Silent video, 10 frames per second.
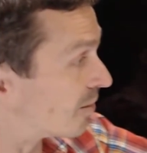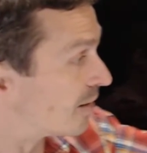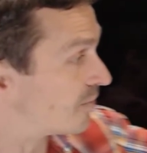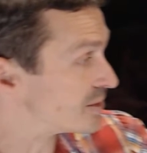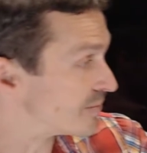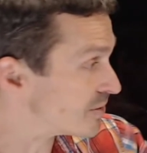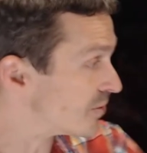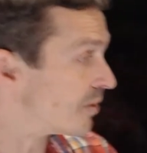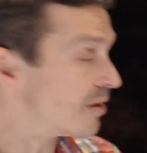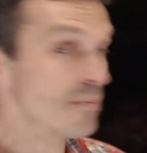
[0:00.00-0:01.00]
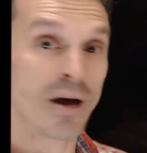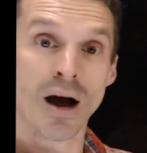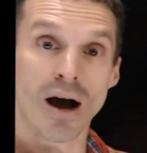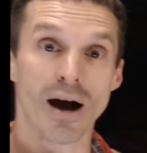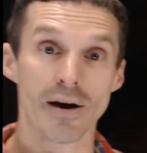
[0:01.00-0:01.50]
levels of sodium,
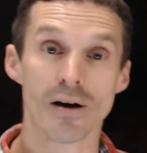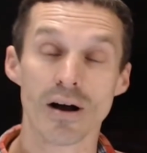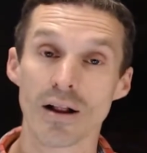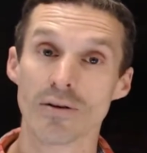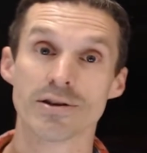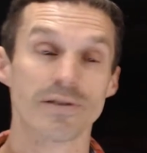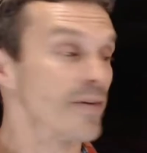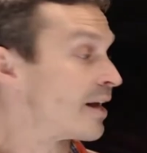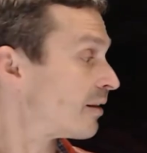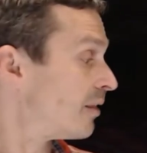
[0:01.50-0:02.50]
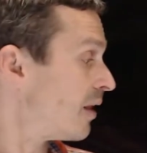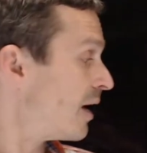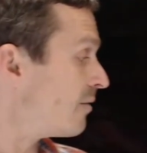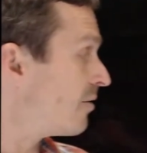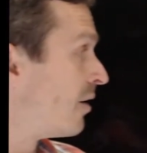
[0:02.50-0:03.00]
higher colors of that
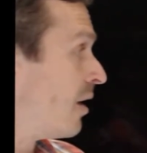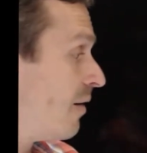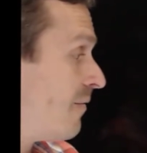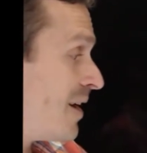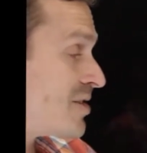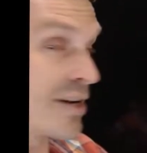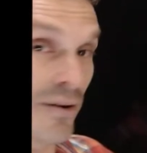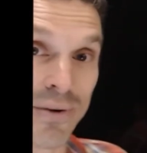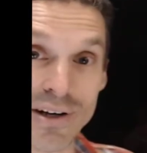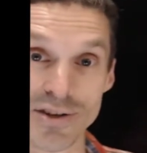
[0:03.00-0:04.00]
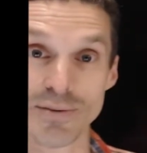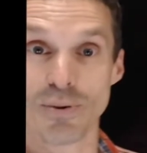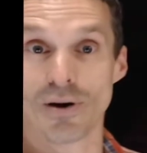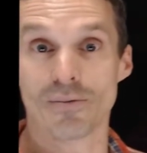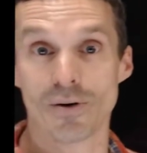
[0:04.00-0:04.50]
light, eventually it reaches a
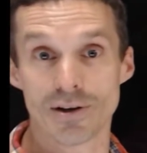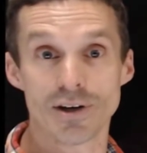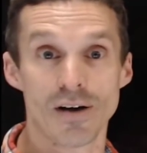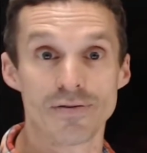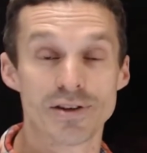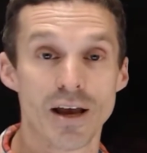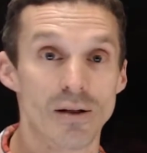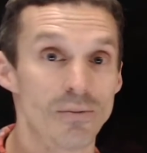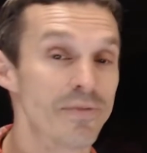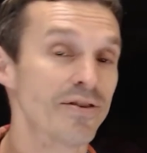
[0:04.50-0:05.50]
point where it's off scale. We've